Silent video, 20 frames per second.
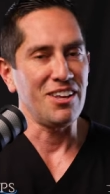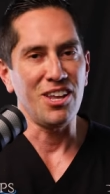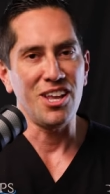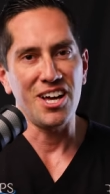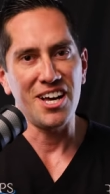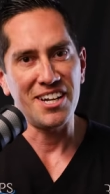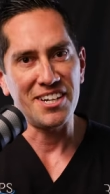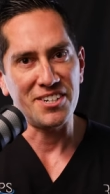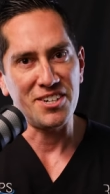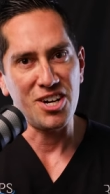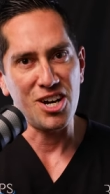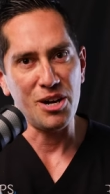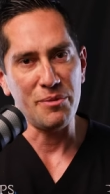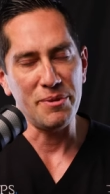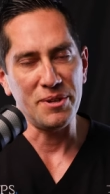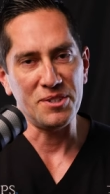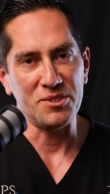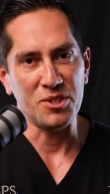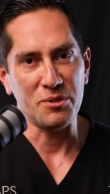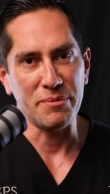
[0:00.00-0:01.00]
a lot of
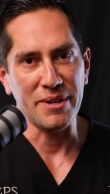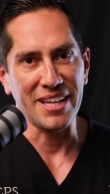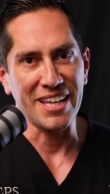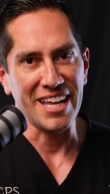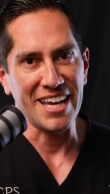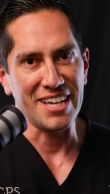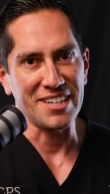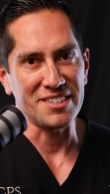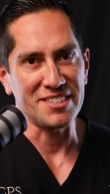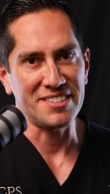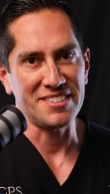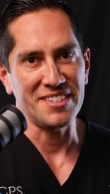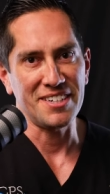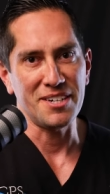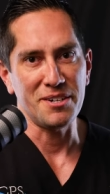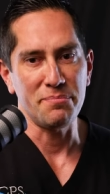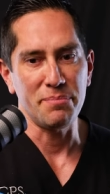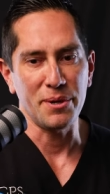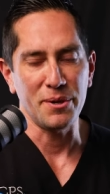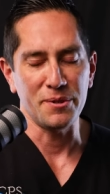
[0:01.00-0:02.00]
comments on my last
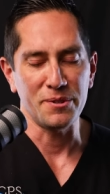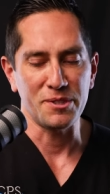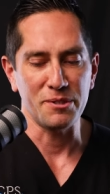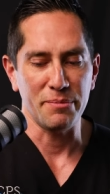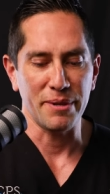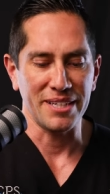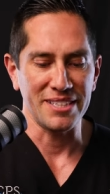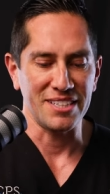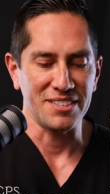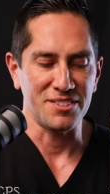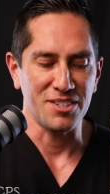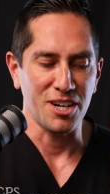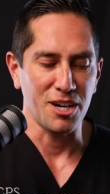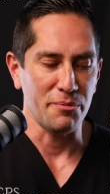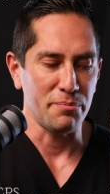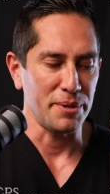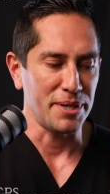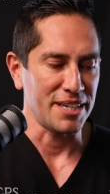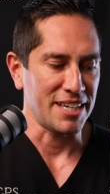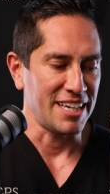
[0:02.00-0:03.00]
post about this
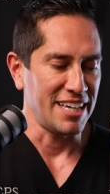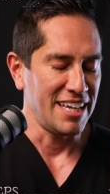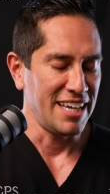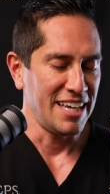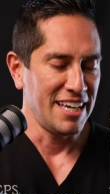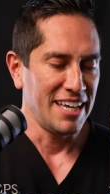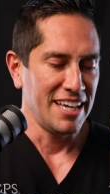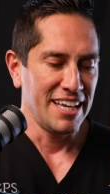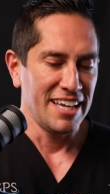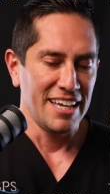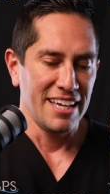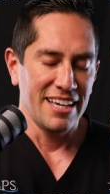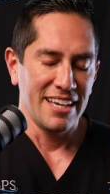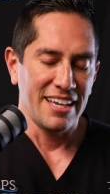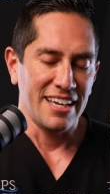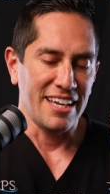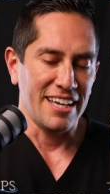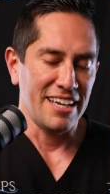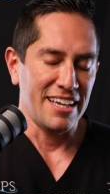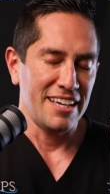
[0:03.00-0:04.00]
topic.
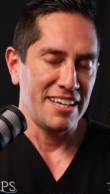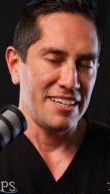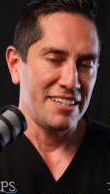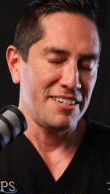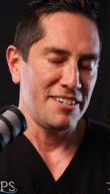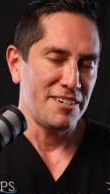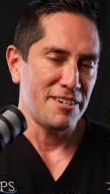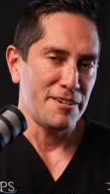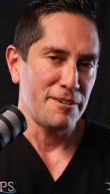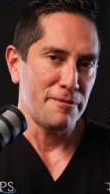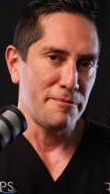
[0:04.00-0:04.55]
And